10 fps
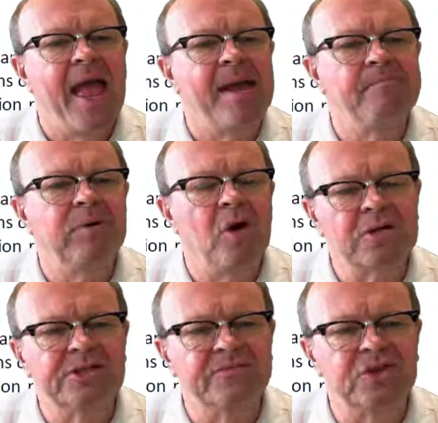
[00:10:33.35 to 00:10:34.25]
And
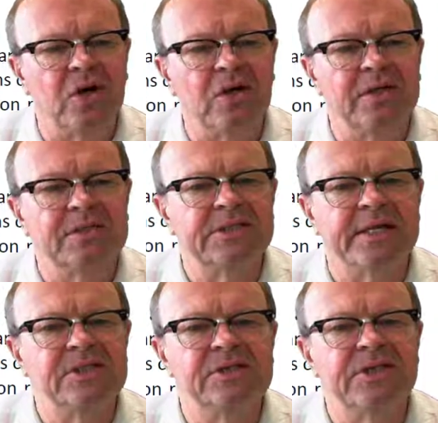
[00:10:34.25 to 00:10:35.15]
blocks of chocolate
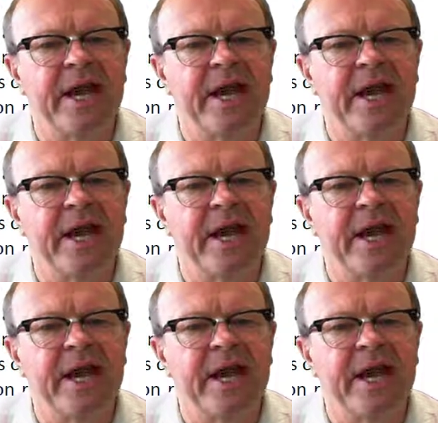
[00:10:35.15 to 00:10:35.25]
such as